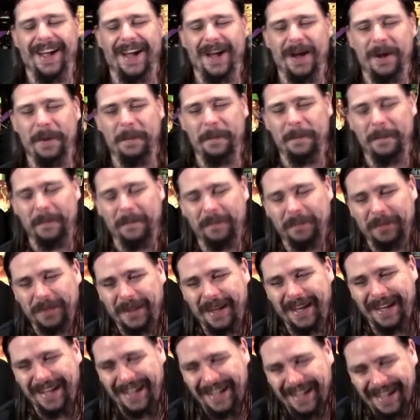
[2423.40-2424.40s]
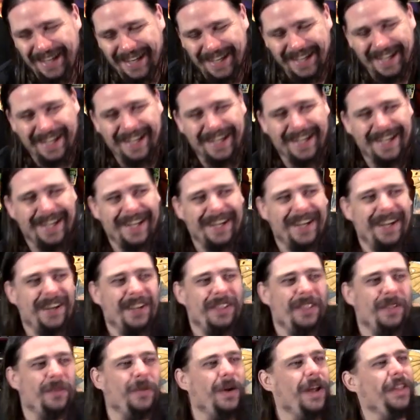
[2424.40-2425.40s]
um,
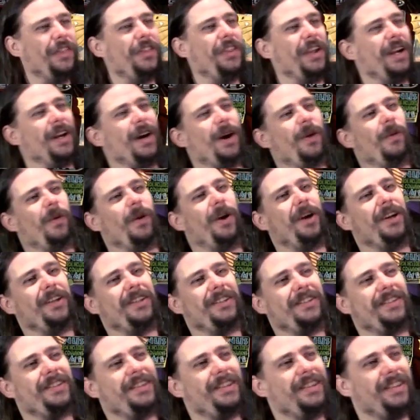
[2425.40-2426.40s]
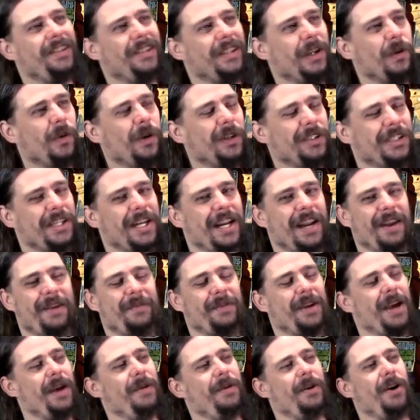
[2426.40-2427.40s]
the one thing I want that wasn't
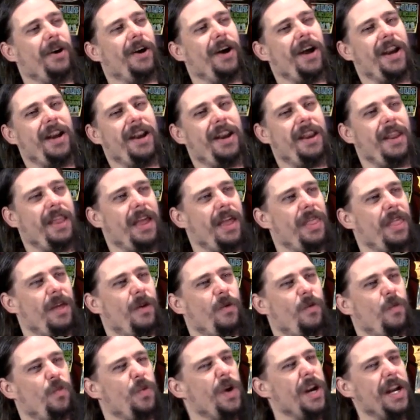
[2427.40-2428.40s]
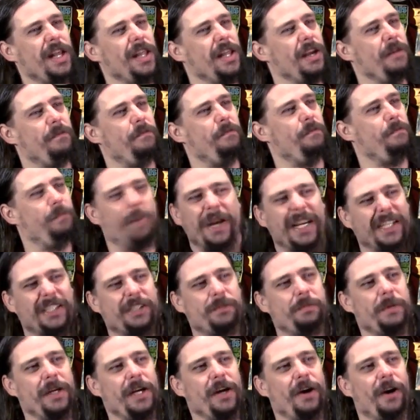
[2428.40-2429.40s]
an MK9 and that really
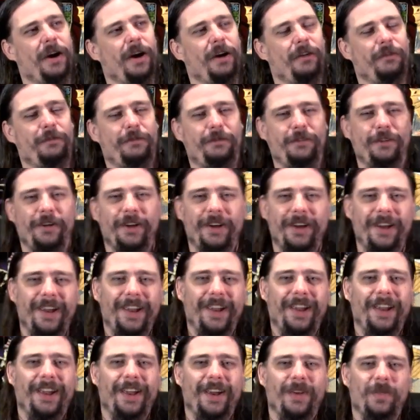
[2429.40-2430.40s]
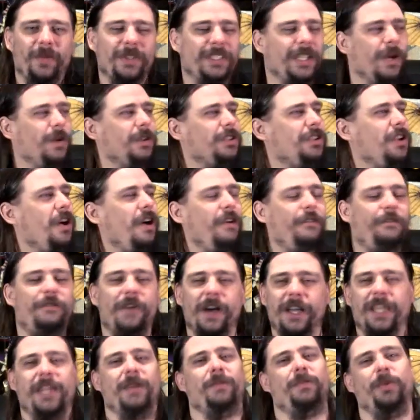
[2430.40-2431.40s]
pissed me off was there was no
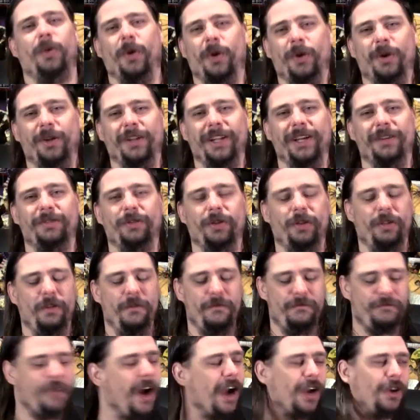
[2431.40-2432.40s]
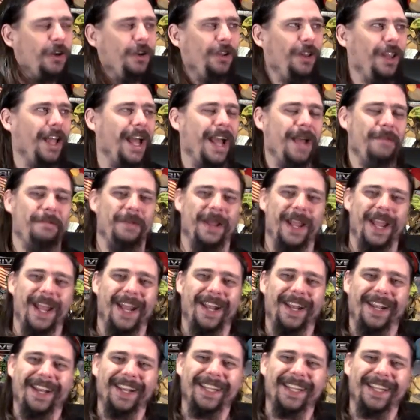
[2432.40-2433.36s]
fucking portal level. Fuck all that, man.